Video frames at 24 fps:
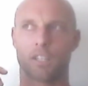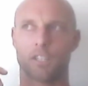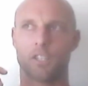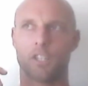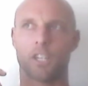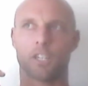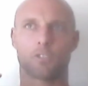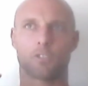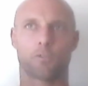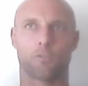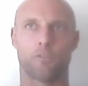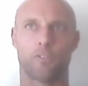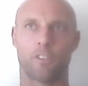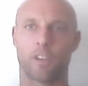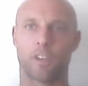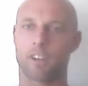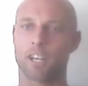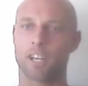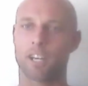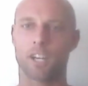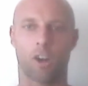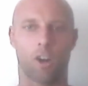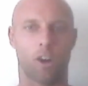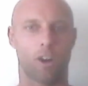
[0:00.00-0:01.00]
it's
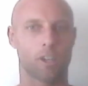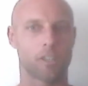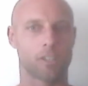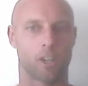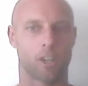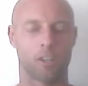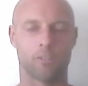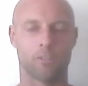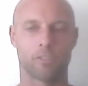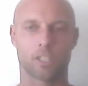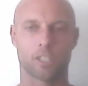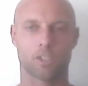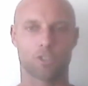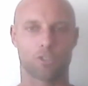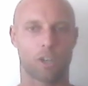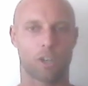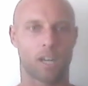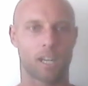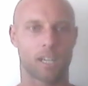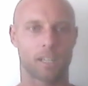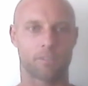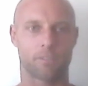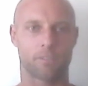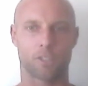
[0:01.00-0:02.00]
very hard to
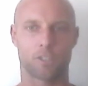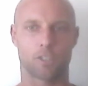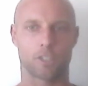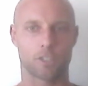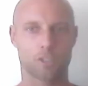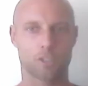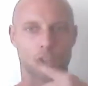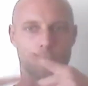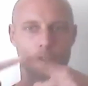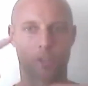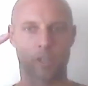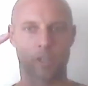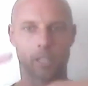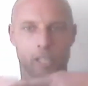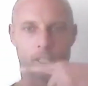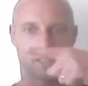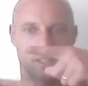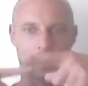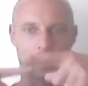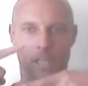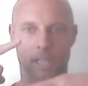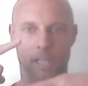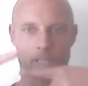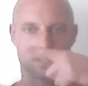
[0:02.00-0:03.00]
overstride if you're just turning
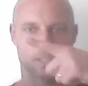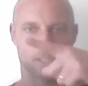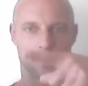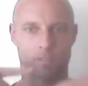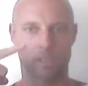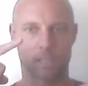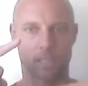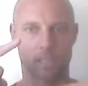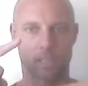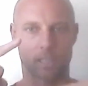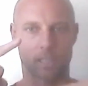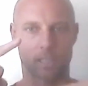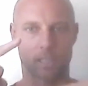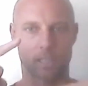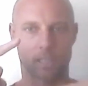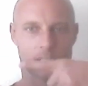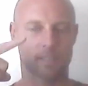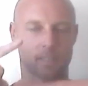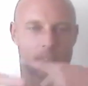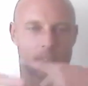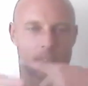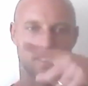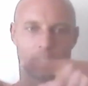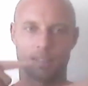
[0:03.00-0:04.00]
your legs over
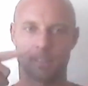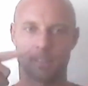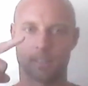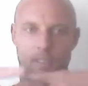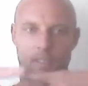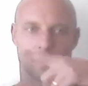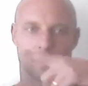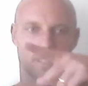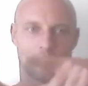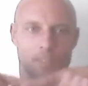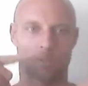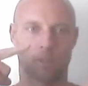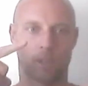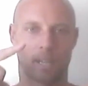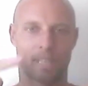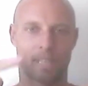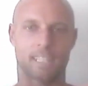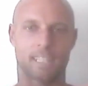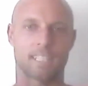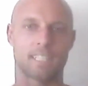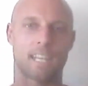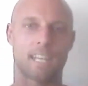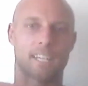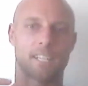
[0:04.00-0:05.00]
like this, right?
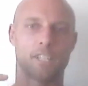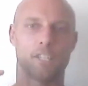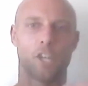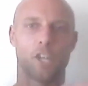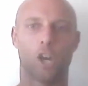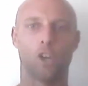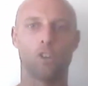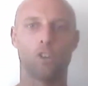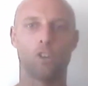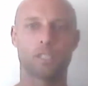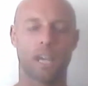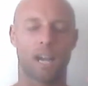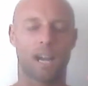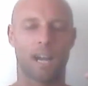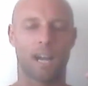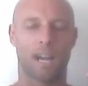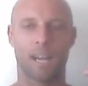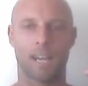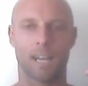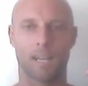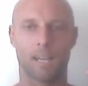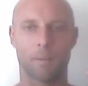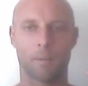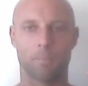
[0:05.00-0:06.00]
There's like no
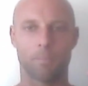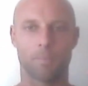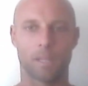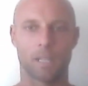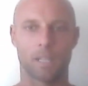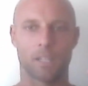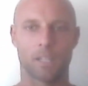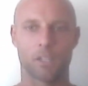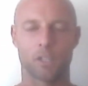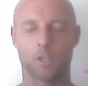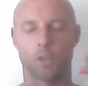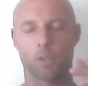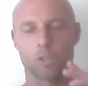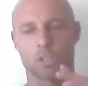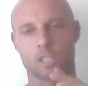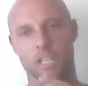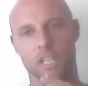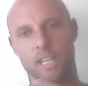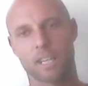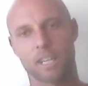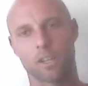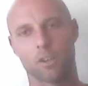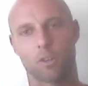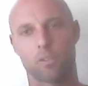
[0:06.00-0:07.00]
time. You
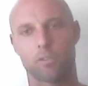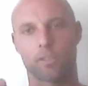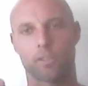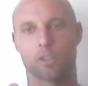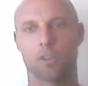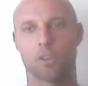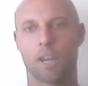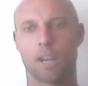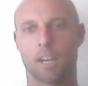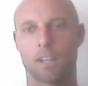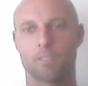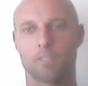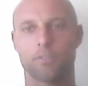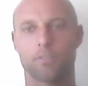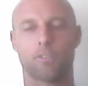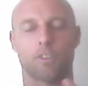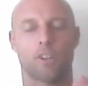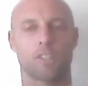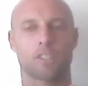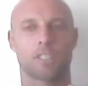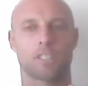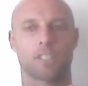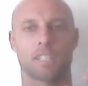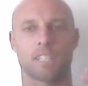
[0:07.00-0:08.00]
also get off the ground
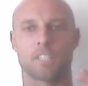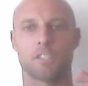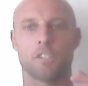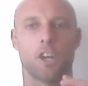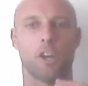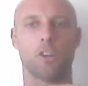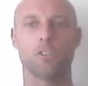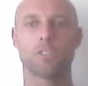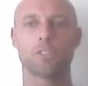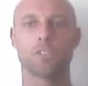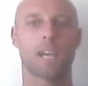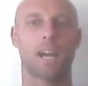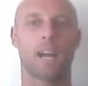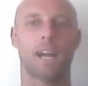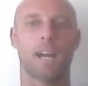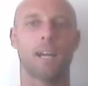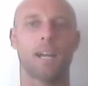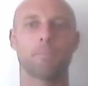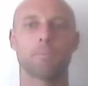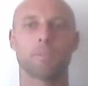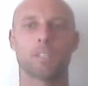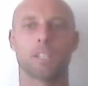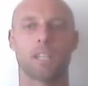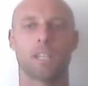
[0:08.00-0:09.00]
faster. There's no
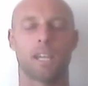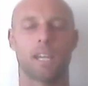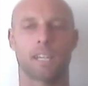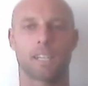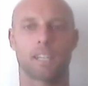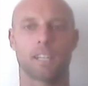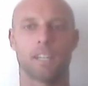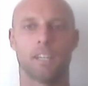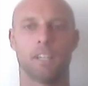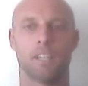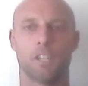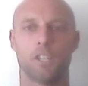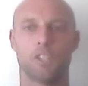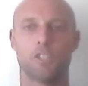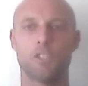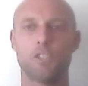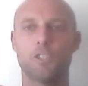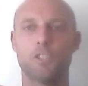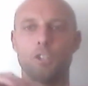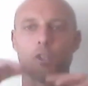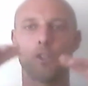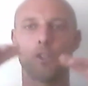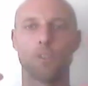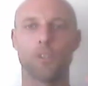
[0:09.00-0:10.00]
time to like
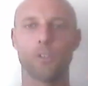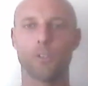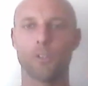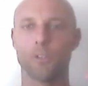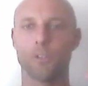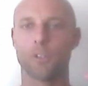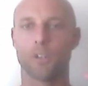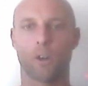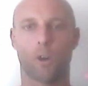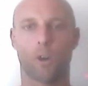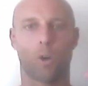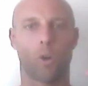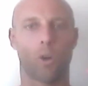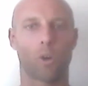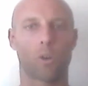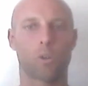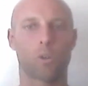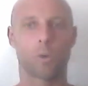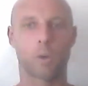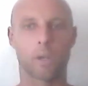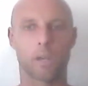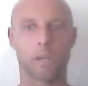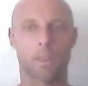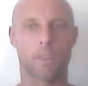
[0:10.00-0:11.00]
do
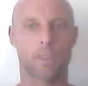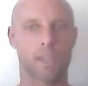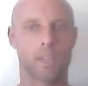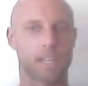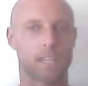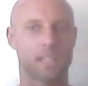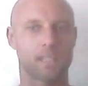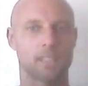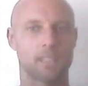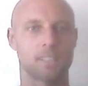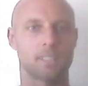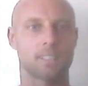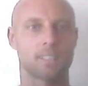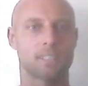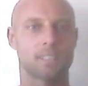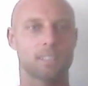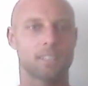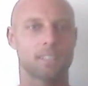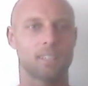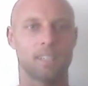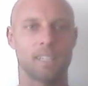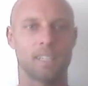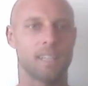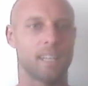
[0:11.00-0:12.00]
awkward
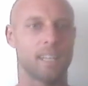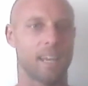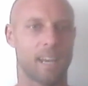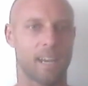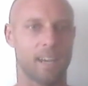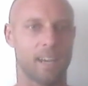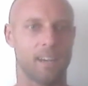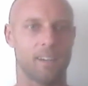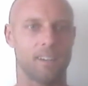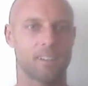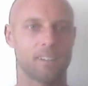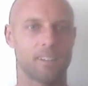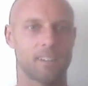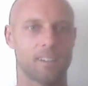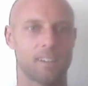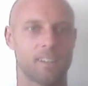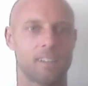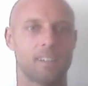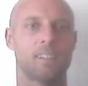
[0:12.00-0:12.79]
things in the air.